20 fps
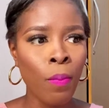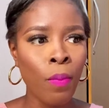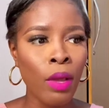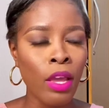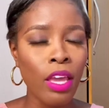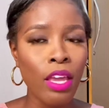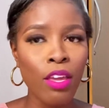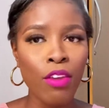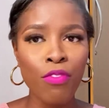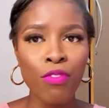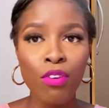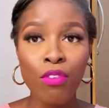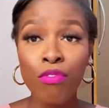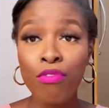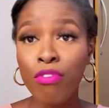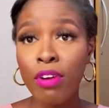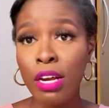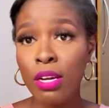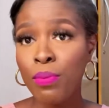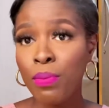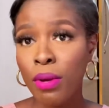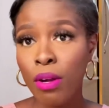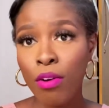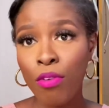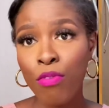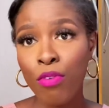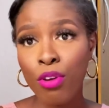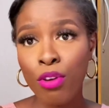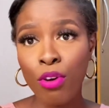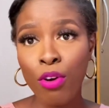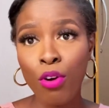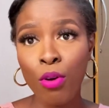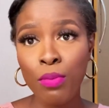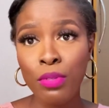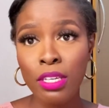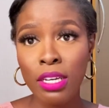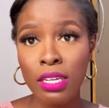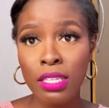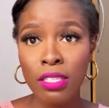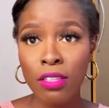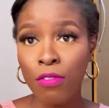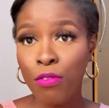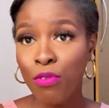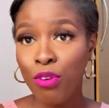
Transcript: if you've read well for your objective,